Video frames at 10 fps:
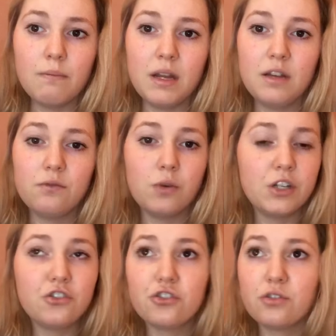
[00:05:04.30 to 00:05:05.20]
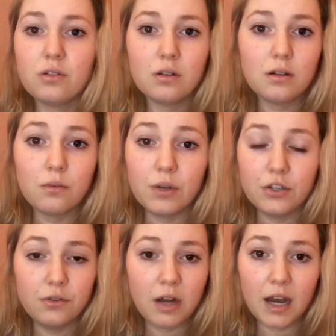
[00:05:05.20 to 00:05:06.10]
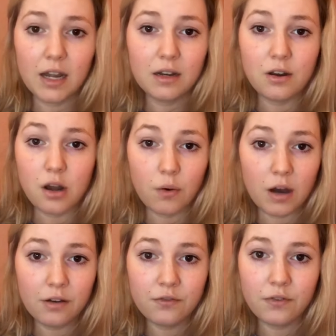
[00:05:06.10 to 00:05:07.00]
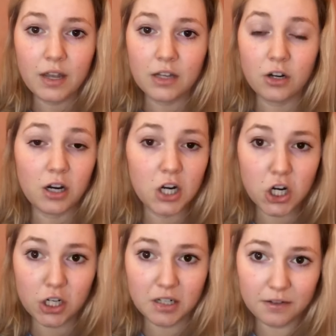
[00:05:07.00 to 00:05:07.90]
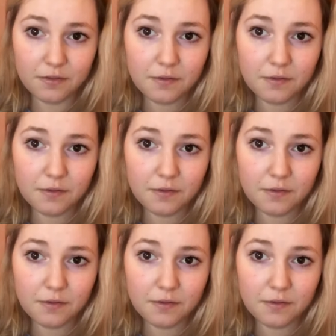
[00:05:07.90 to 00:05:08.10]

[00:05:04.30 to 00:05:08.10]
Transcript: many of which we do not know of and are unheard of.